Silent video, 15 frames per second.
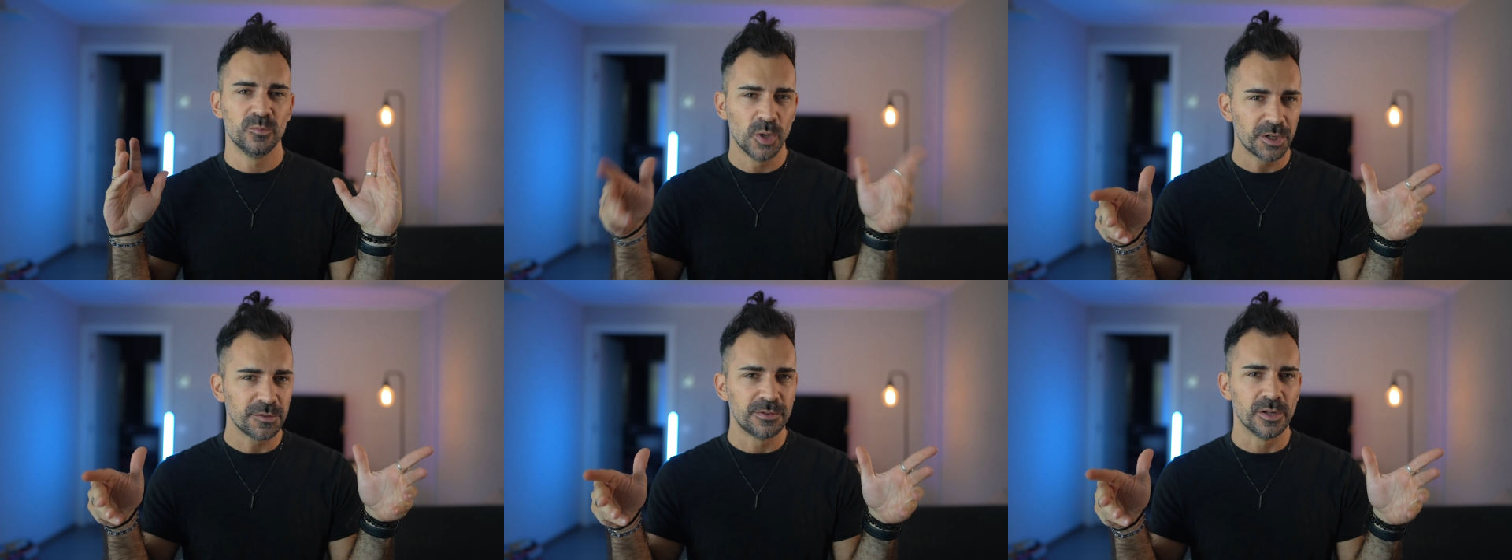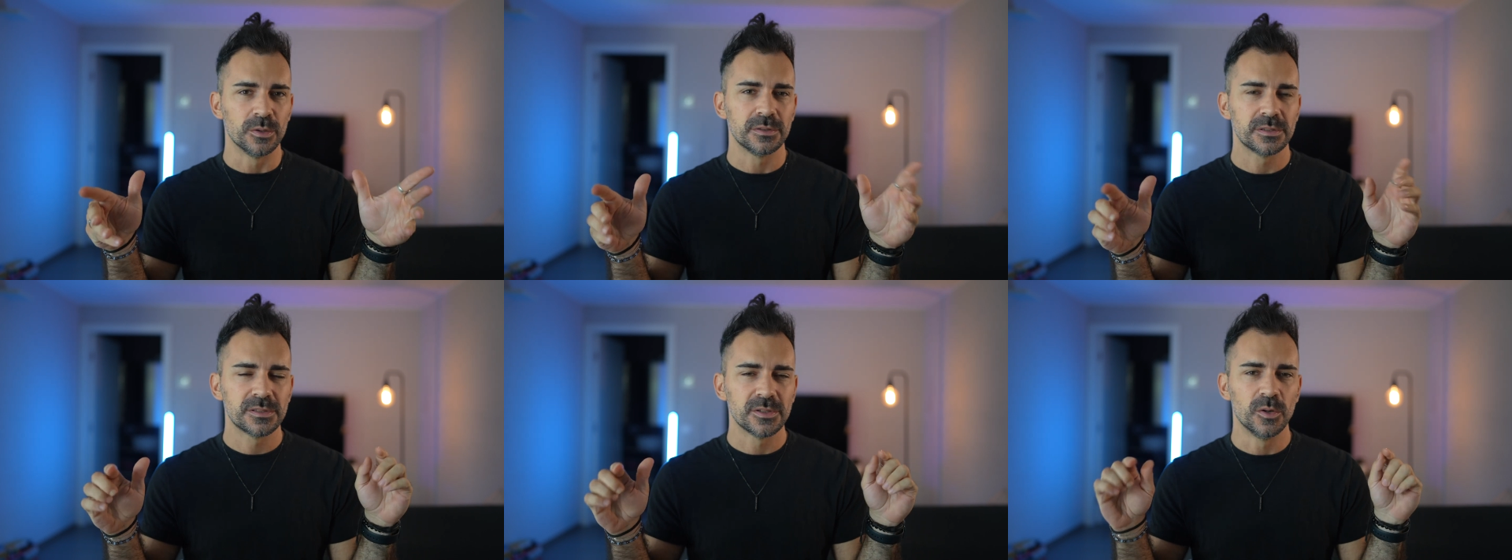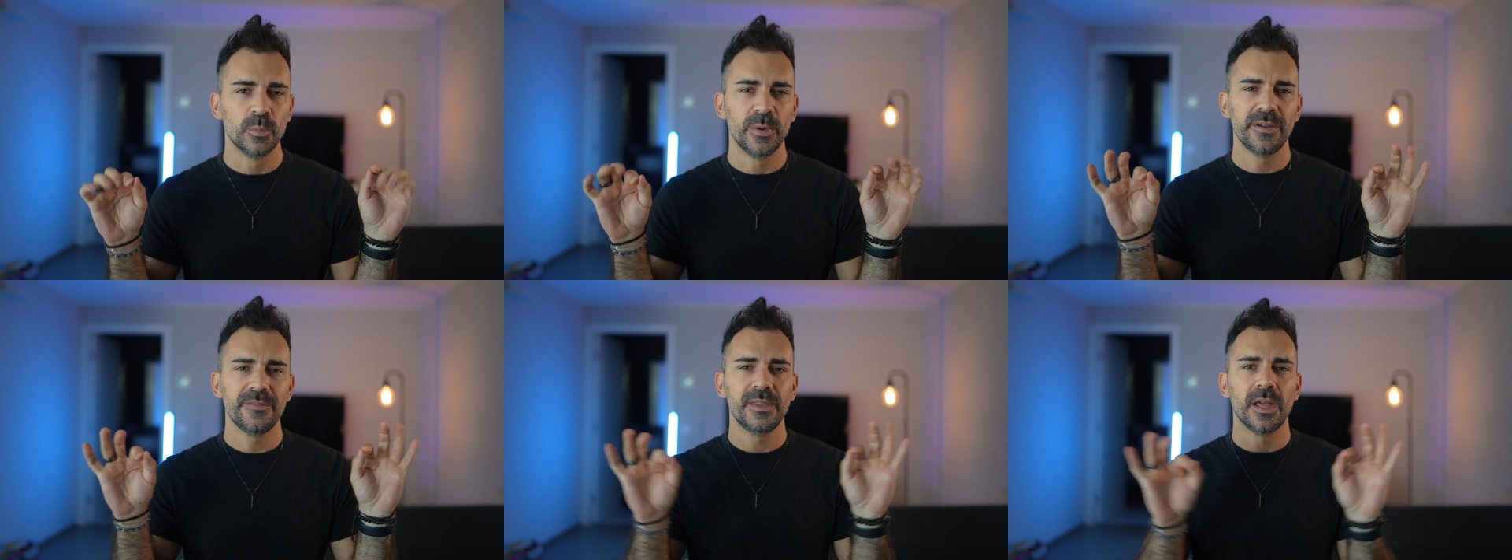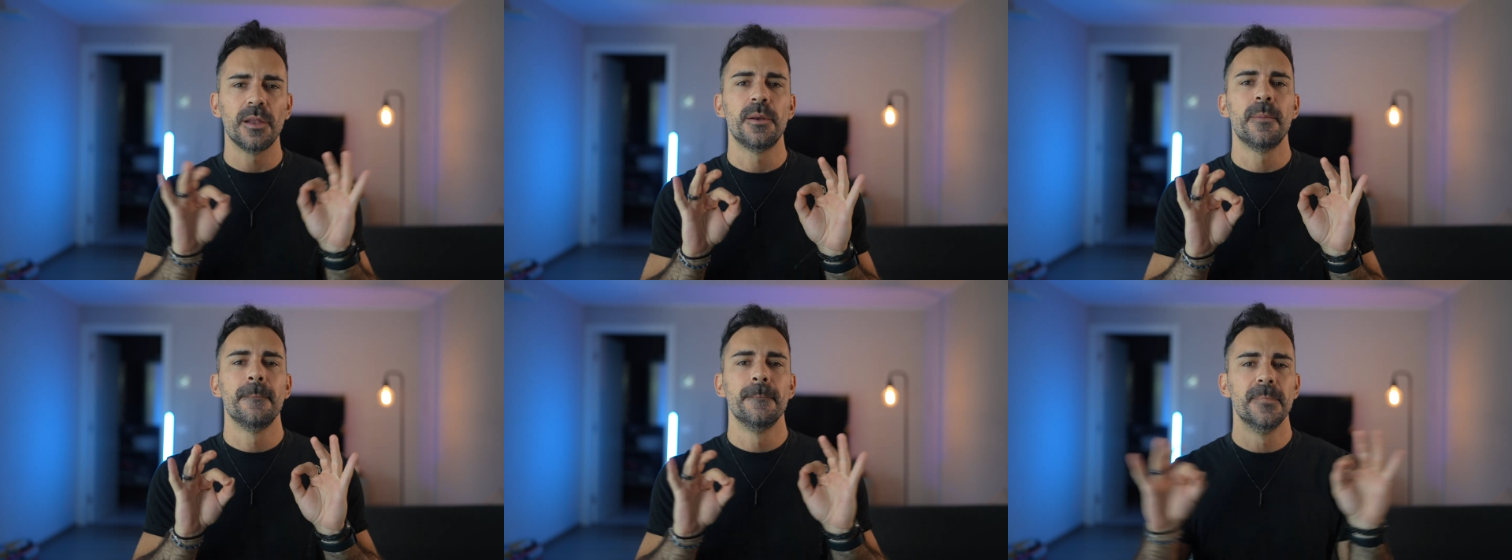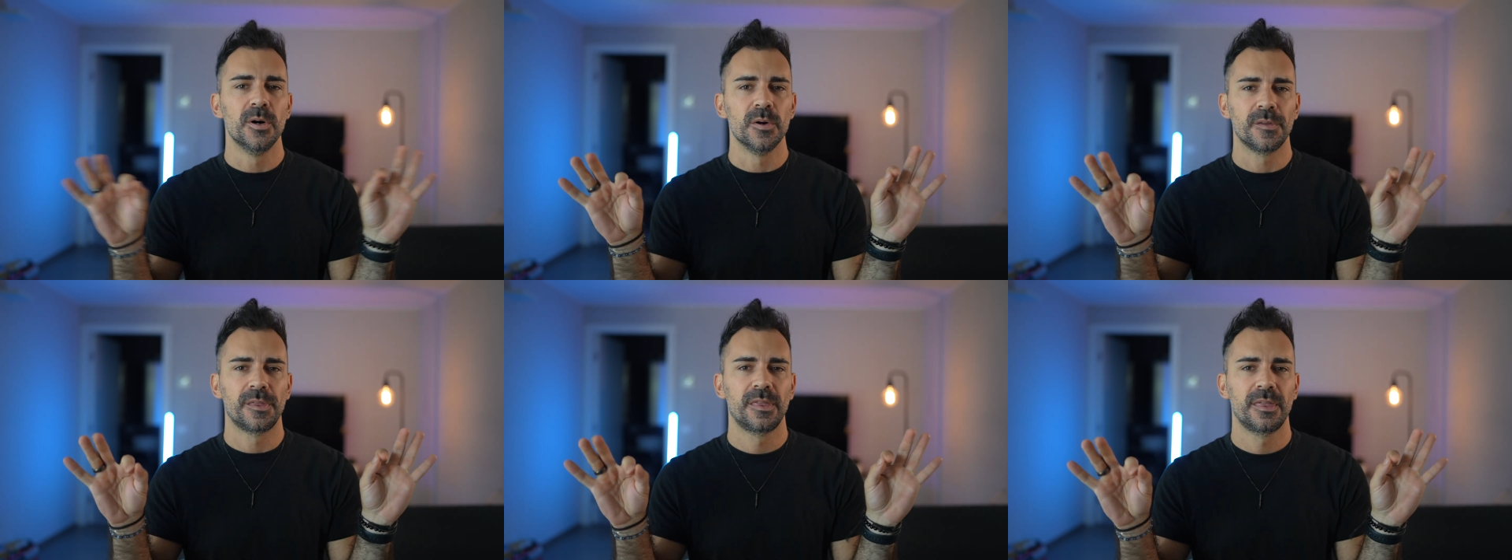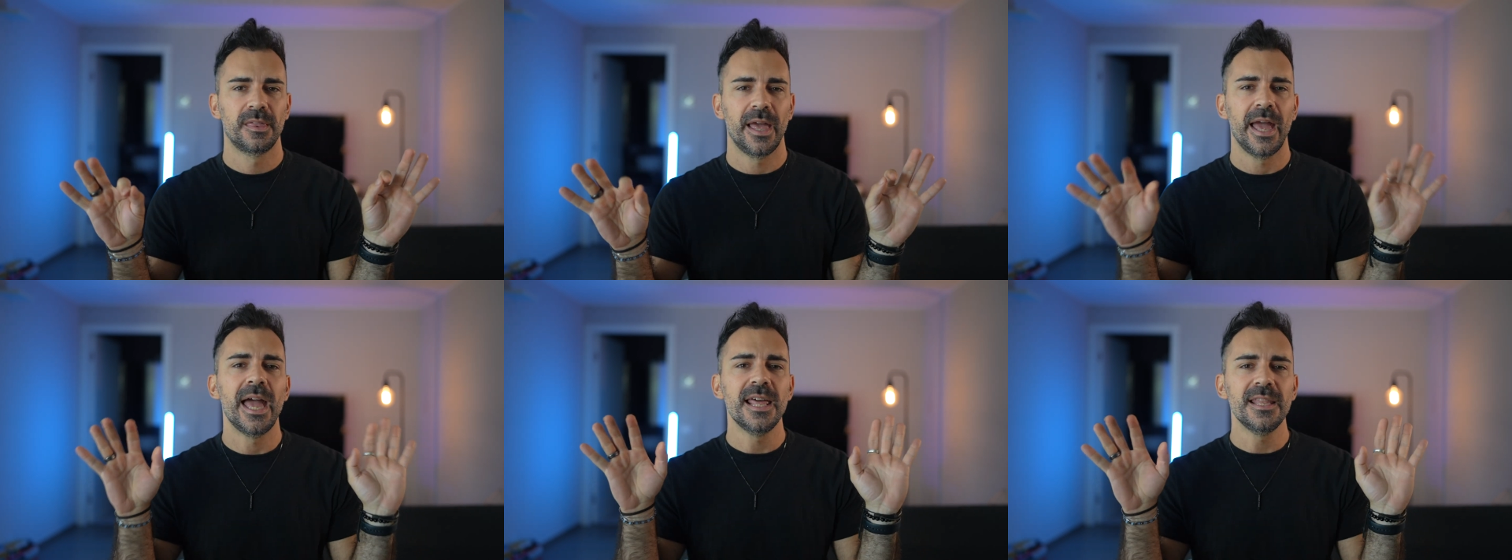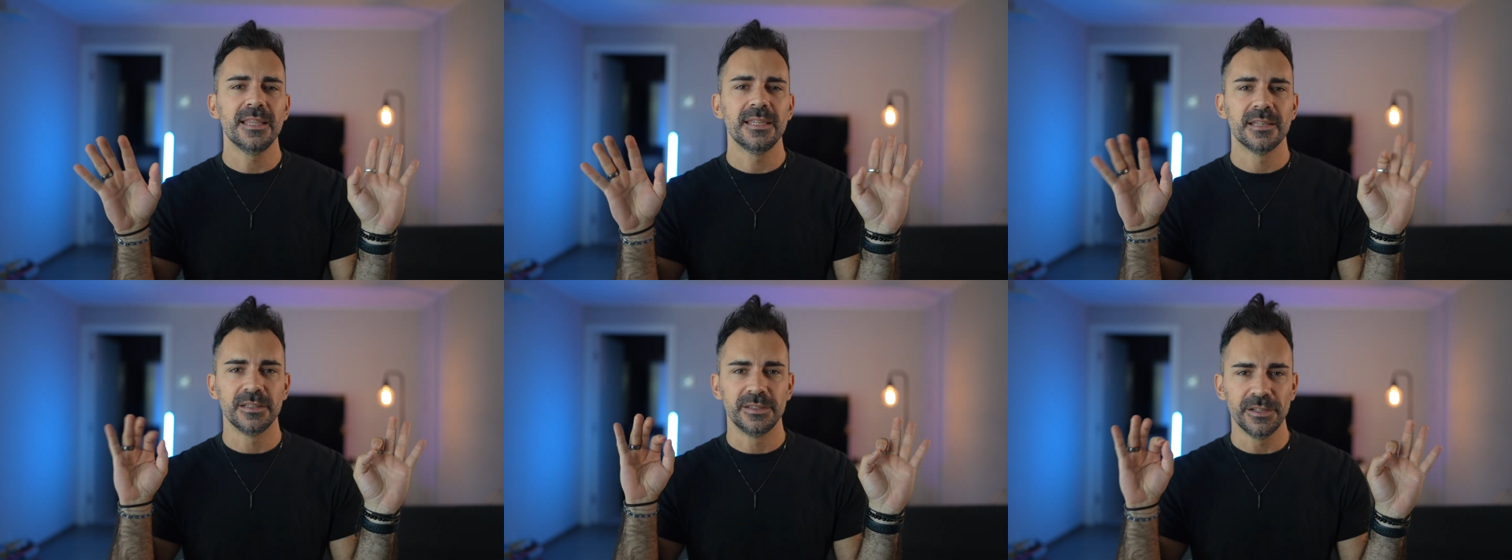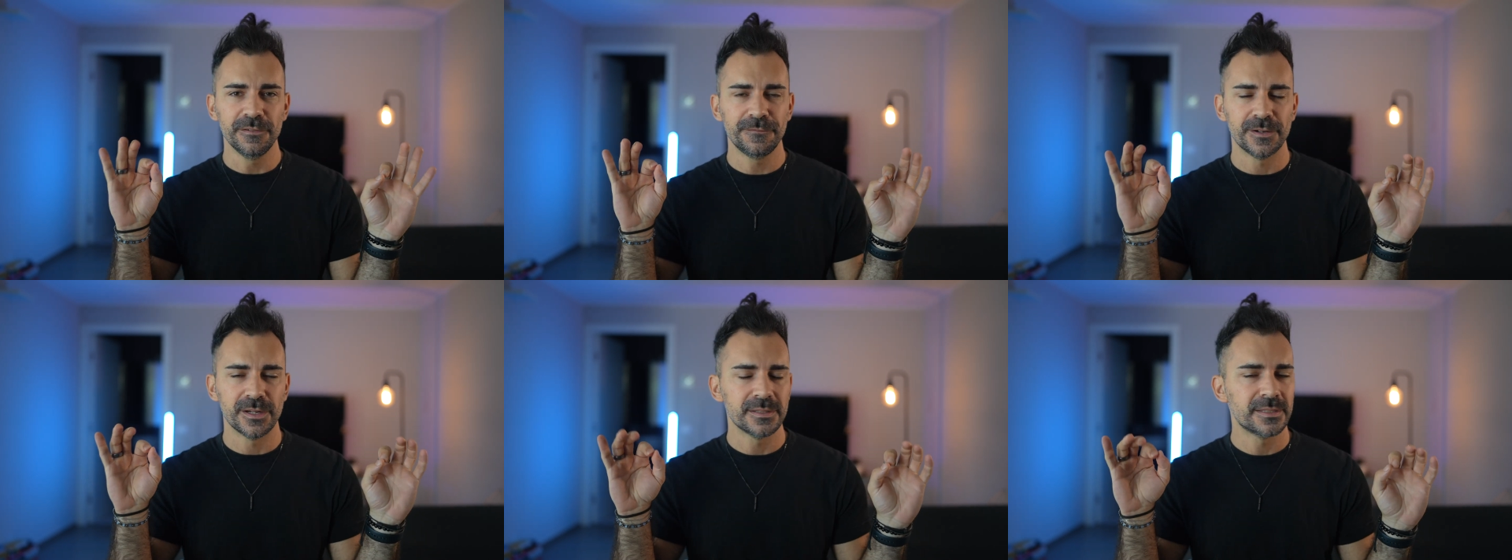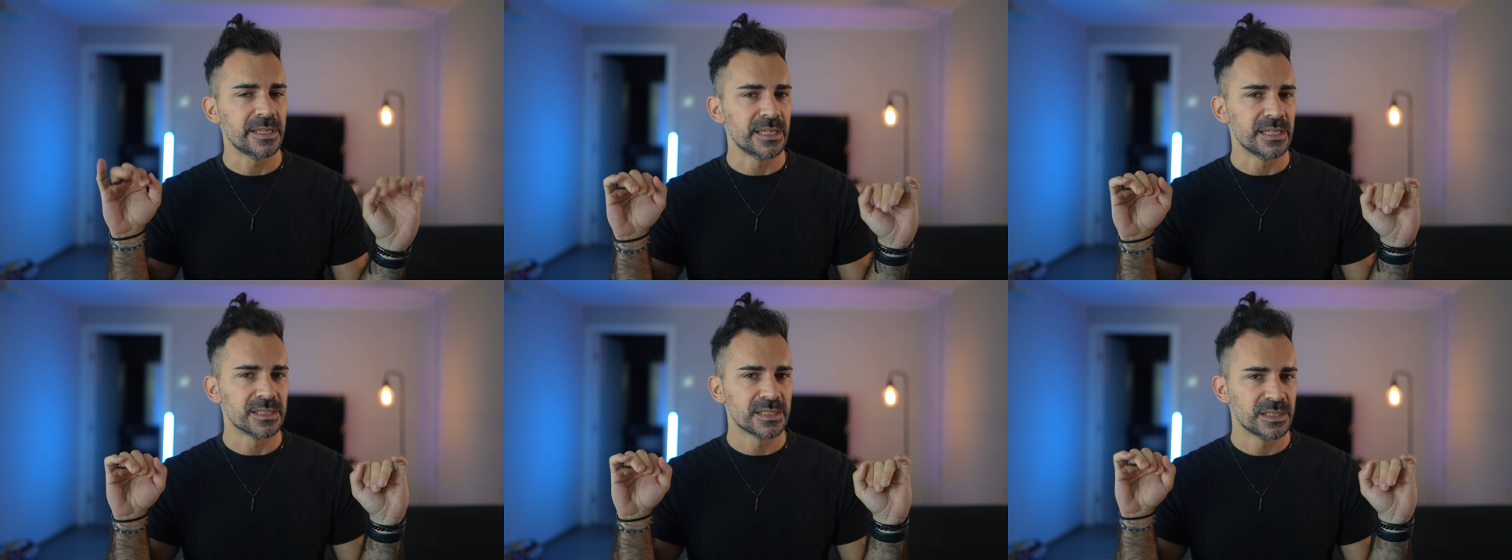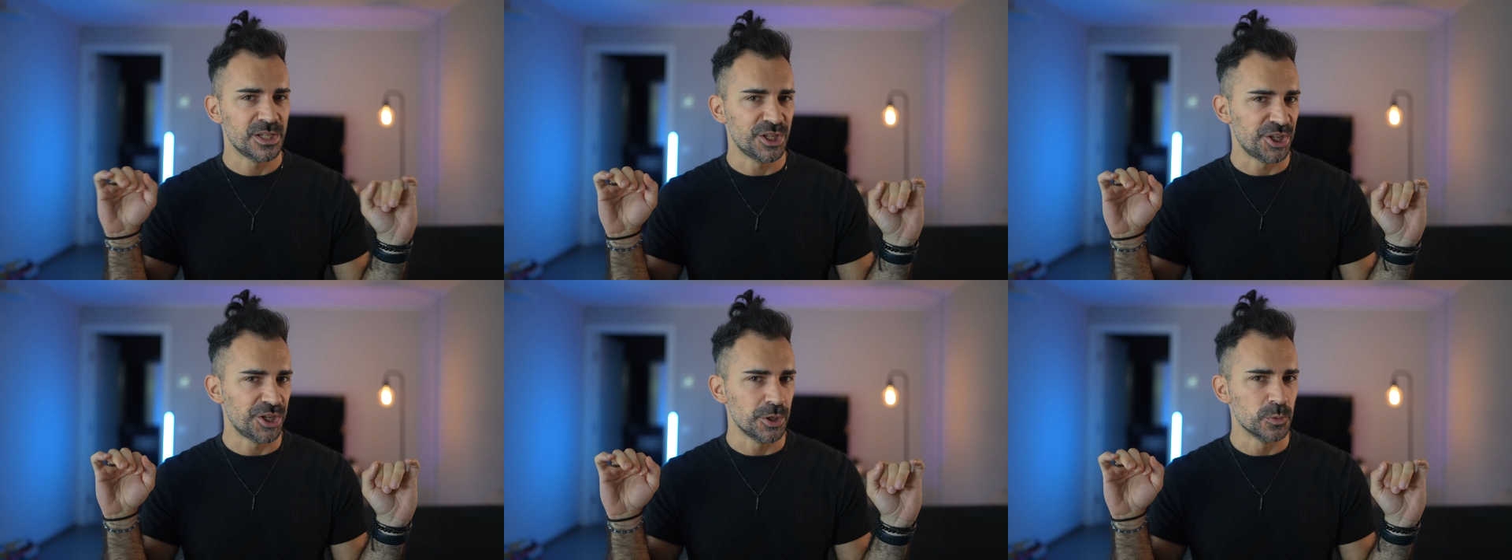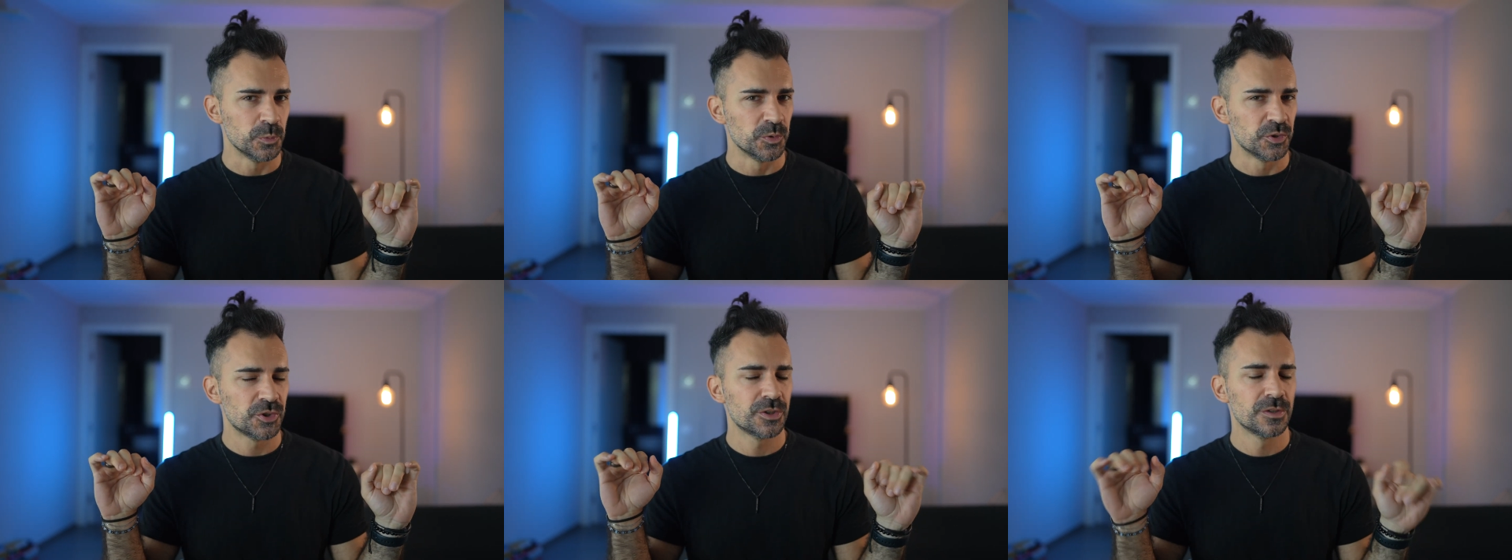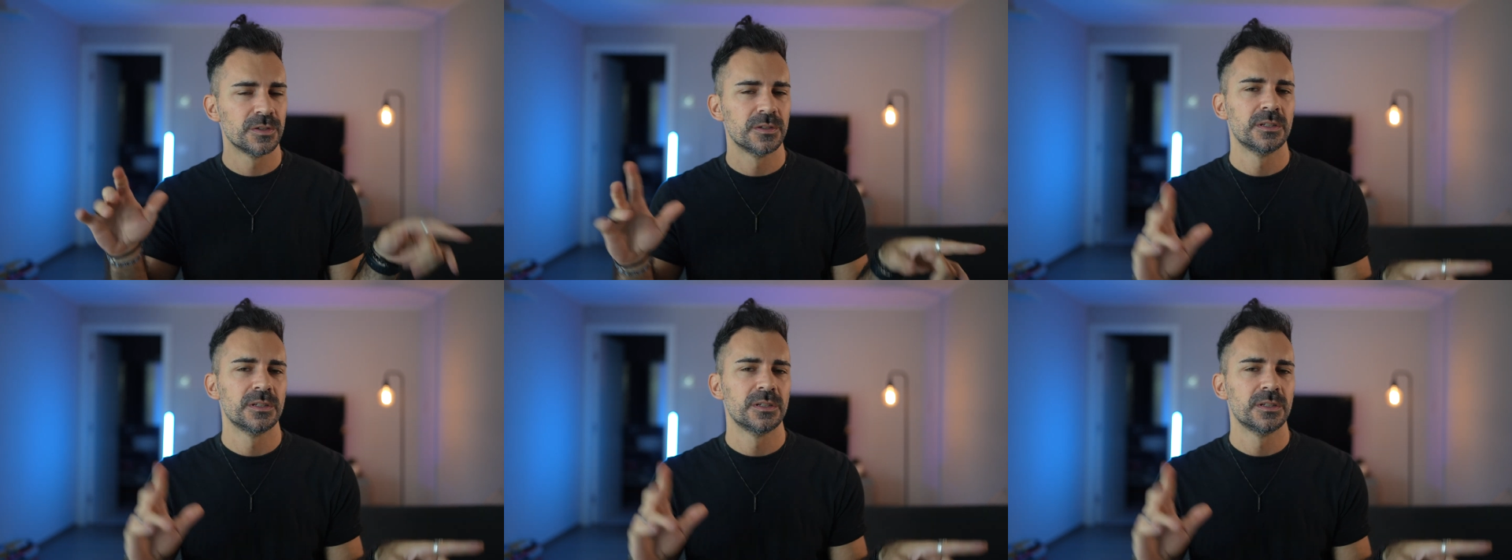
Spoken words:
workflows. So we've done both, and the difference is huge.